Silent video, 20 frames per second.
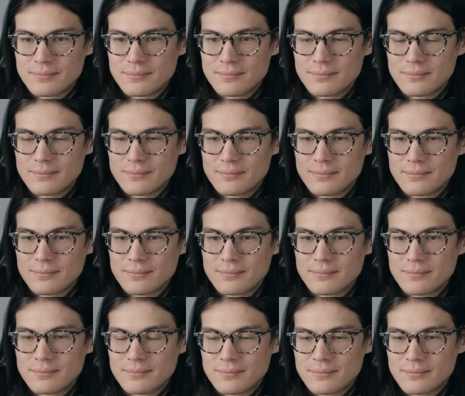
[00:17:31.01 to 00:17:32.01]

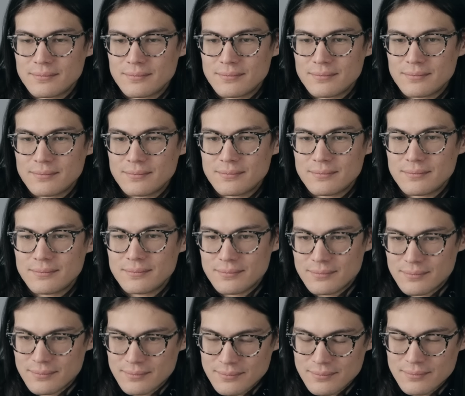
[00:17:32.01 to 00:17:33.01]

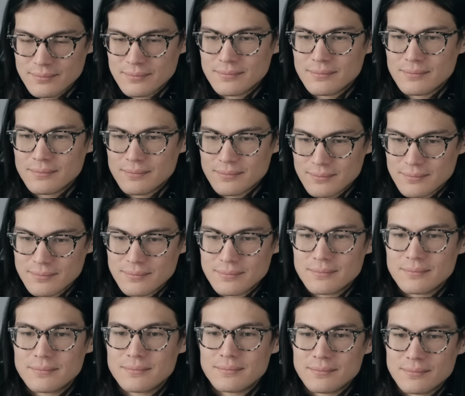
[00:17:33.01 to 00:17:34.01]

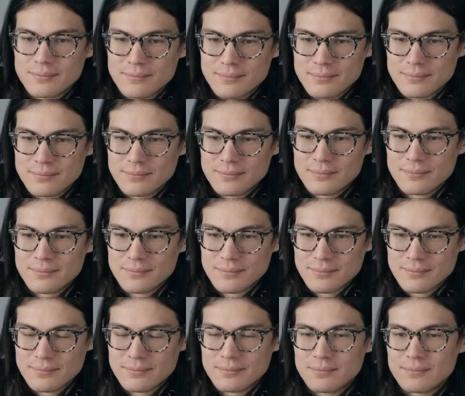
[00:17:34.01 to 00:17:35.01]

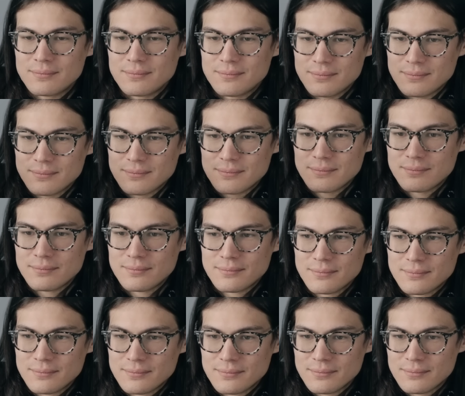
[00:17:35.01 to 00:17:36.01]

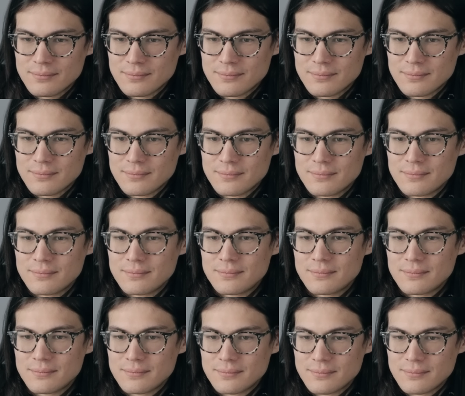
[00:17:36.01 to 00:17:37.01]

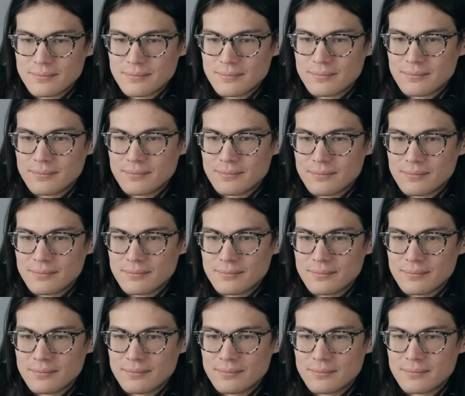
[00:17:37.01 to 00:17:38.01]

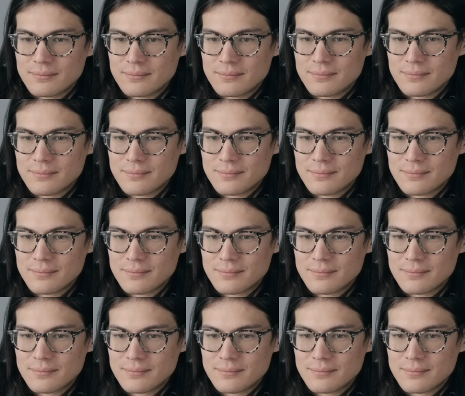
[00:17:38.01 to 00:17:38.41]
The person shown says nothing.